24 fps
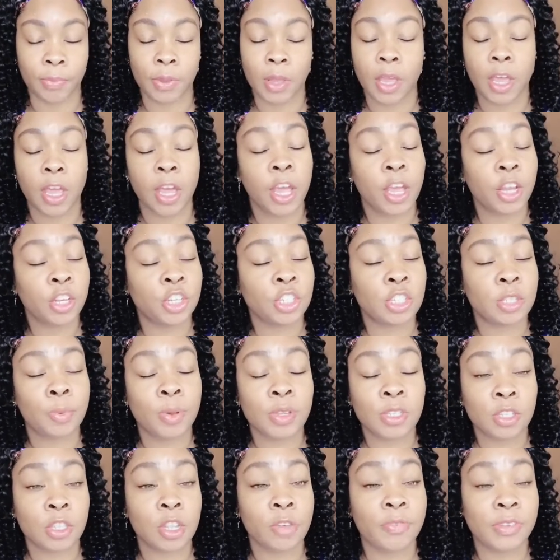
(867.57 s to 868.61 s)
It just depends
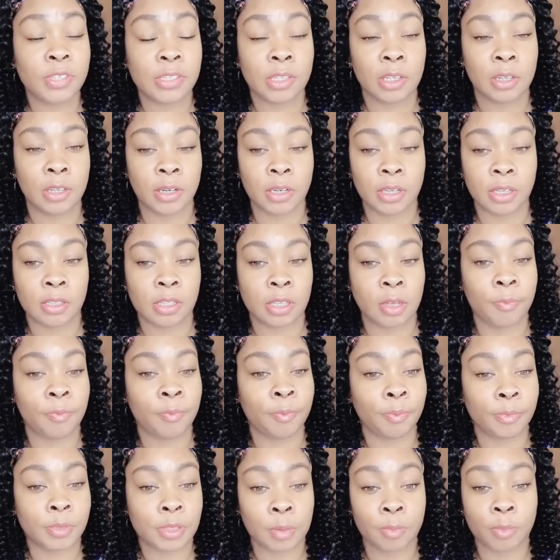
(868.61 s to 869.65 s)
on the facility. Some
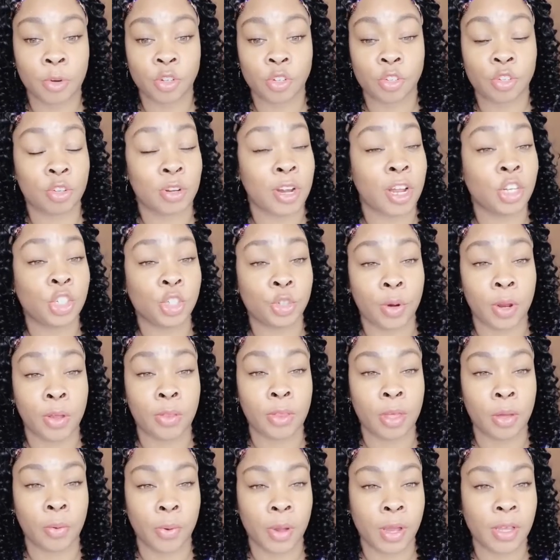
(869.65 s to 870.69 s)
some nurses are not trained
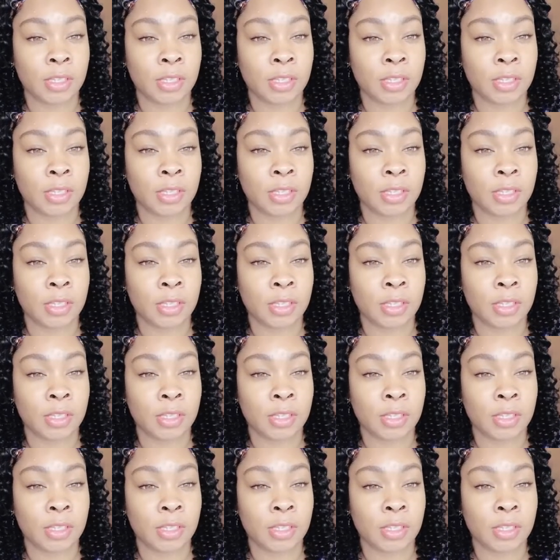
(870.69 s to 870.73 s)
that way.